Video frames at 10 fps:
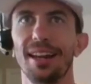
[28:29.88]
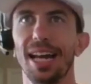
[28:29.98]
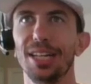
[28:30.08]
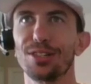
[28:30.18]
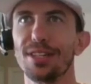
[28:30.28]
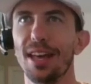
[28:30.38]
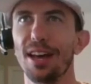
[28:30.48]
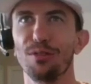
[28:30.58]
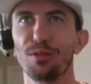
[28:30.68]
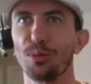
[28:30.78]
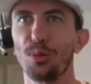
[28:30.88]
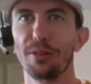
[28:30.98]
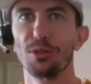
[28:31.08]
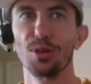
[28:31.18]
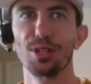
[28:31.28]
I just never, for
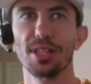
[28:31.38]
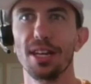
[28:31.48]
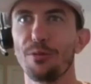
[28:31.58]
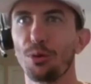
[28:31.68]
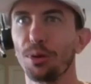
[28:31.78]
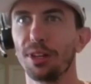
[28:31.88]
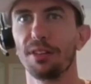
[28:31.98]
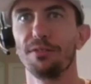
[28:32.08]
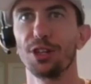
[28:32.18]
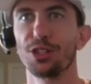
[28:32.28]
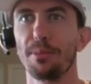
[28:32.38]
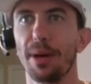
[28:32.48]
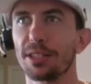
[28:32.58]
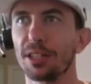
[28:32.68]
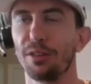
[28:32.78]
whatever reason, never really envisioned
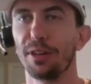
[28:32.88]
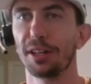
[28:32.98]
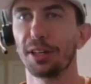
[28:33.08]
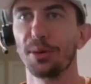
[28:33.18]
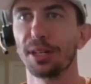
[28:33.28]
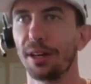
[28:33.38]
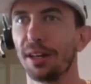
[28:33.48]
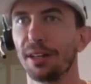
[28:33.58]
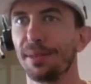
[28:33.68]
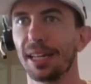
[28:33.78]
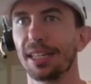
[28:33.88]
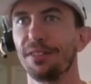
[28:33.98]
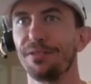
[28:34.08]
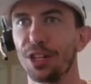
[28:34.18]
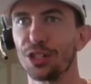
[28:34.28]
myself like going down a like
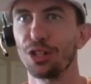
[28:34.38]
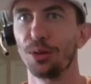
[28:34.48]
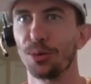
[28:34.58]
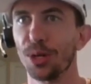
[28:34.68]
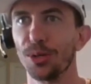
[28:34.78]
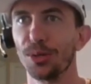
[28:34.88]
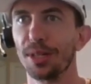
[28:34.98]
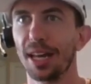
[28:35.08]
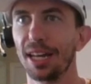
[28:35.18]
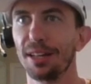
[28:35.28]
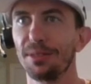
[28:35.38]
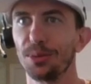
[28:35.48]
conventional road, kind of.